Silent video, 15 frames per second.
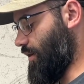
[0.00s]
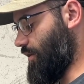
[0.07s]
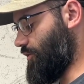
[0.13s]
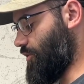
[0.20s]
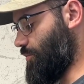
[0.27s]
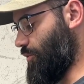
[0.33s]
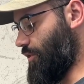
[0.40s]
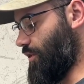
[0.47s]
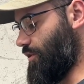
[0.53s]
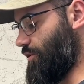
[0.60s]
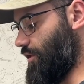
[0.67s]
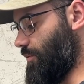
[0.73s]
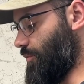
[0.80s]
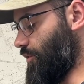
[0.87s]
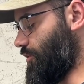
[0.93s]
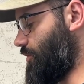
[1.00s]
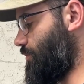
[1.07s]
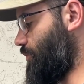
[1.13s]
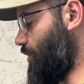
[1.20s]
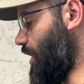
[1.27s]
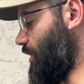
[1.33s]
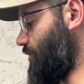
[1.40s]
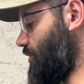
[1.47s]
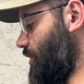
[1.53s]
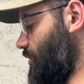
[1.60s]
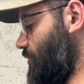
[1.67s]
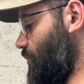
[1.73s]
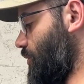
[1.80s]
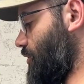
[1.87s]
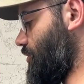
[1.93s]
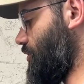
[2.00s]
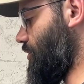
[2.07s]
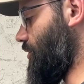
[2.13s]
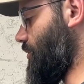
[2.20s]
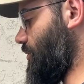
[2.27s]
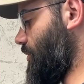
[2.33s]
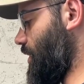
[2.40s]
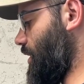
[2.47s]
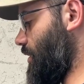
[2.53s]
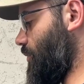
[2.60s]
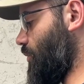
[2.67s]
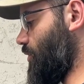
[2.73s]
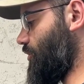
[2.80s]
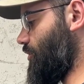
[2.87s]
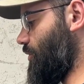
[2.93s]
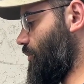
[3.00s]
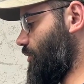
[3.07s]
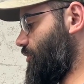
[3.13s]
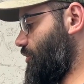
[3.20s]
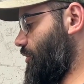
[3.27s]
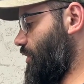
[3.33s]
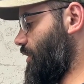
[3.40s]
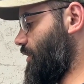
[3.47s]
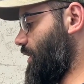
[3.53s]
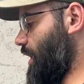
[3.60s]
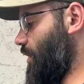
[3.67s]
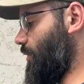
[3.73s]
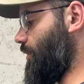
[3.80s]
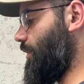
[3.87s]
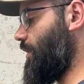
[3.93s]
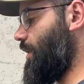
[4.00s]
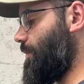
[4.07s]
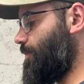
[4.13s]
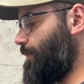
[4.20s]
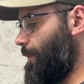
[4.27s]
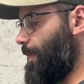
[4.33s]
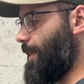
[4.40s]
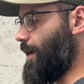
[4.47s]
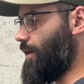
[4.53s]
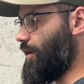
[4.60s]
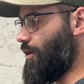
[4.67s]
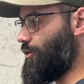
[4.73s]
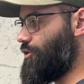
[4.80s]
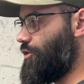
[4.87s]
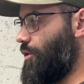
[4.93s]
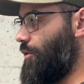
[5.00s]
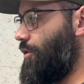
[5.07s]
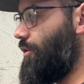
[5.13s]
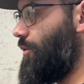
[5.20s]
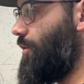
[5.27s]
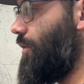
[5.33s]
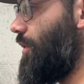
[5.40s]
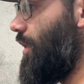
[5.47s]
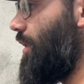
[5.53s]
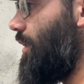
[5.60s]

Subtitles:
a pretty seamless process once you get it down. And I'll show you,